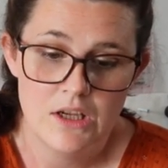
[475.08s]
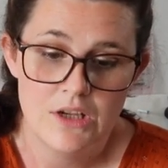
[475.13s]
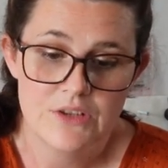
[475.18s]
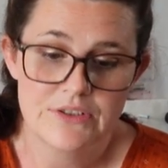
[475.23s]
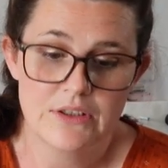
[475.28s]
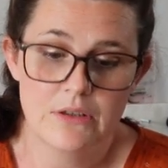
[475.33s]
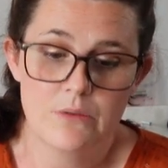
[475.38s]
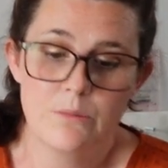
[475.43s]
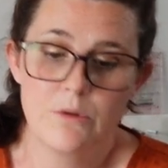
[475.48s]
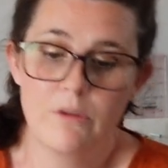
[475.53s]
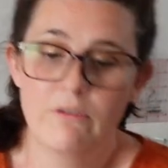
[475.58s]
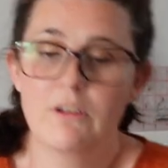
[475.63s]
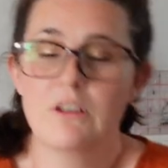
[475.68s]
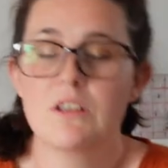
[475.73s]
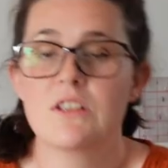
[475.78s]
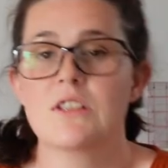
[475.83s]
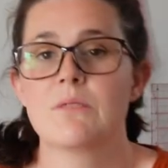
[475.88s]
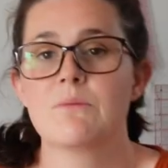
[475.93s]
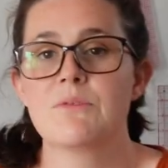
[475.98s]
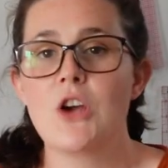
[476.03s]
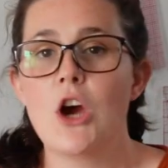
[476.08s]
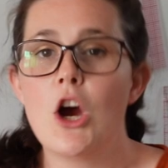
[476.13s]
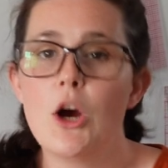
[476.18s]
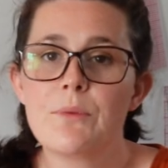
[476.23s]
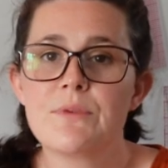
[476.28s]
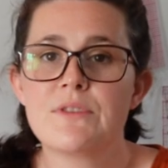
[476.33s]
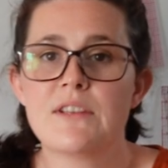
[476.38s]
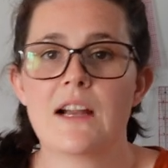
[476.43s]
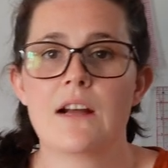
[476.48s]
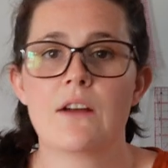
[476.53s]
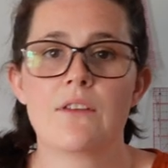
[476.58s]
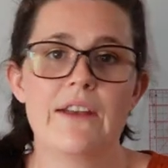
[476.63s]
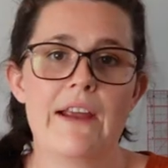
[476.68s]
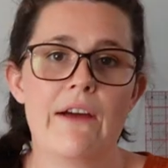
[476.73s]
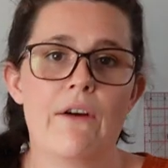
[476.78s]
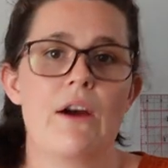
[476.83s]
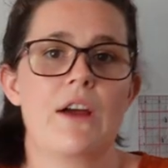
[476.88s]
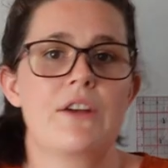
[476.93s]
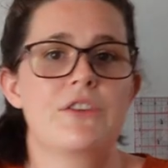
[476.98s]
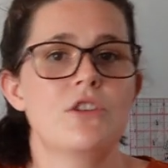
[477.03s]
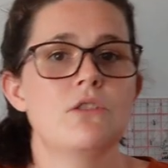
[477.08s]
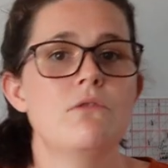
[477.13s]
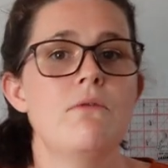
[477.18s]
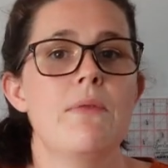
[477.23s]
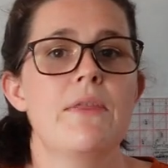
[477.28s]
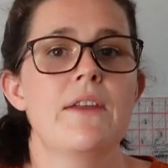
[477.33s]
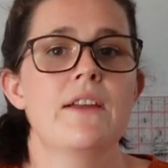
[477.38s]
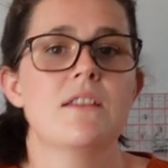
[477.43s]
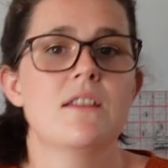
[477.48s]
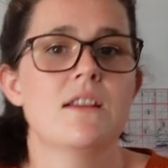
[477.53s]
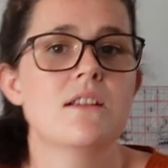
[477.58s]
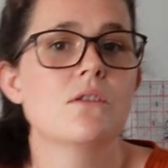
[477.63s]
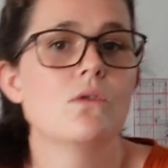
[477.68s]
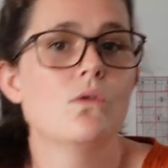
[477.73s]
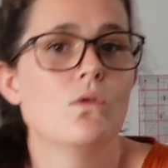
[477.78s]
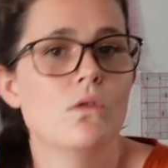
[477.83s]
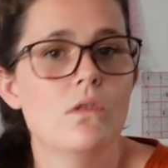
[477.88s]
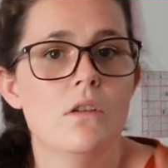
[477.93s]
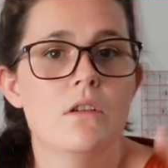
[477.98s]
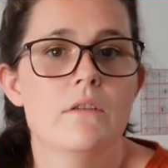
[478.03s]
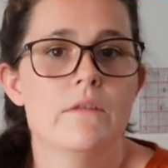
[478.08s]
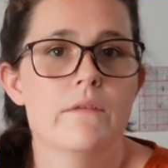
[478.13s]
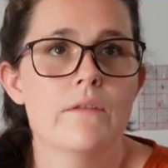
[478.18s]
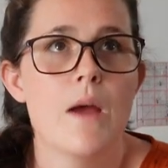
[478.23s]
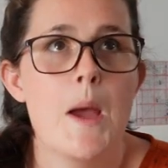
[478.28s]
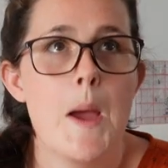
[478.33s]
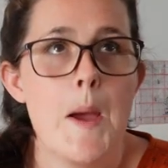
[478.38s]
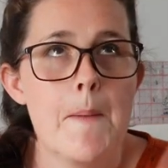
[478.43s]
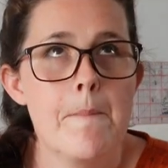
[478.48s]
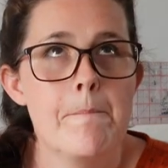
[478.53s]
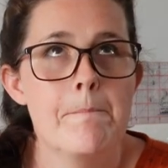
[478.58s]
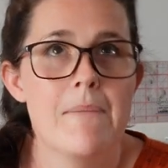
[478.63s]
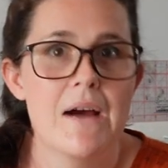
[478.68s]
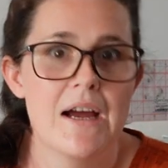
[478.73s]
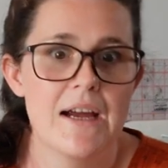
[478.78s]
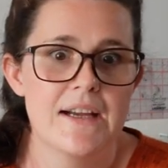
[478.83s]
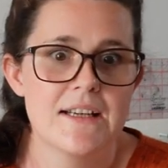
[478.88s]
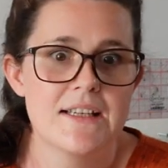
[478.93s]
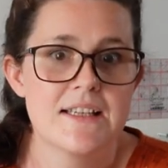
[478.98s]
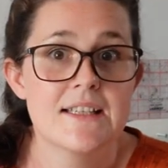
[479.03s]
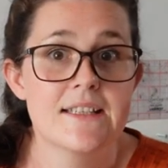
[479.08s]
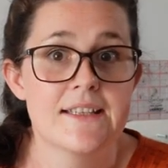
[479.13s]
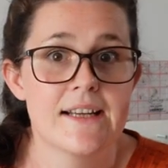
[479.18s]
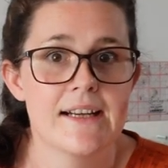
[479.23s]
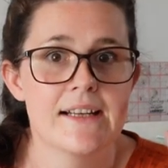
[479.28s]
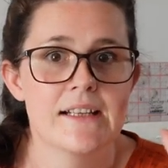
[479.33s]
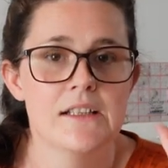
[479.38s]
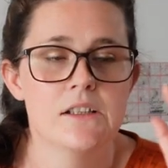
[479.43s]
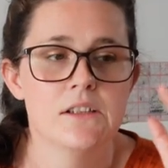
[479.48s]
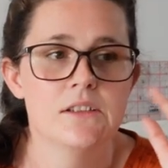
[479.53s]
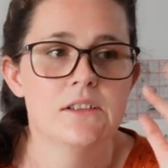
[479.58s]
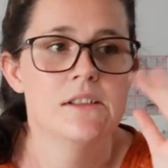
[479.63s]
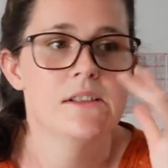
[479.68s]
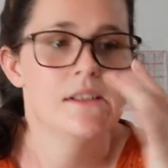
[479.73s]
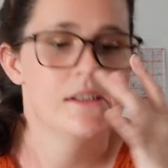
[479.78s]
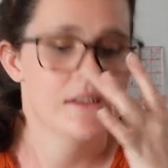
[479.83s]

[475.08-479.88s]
So we're moving on to some tops now. Now, I don't think these are all of my style,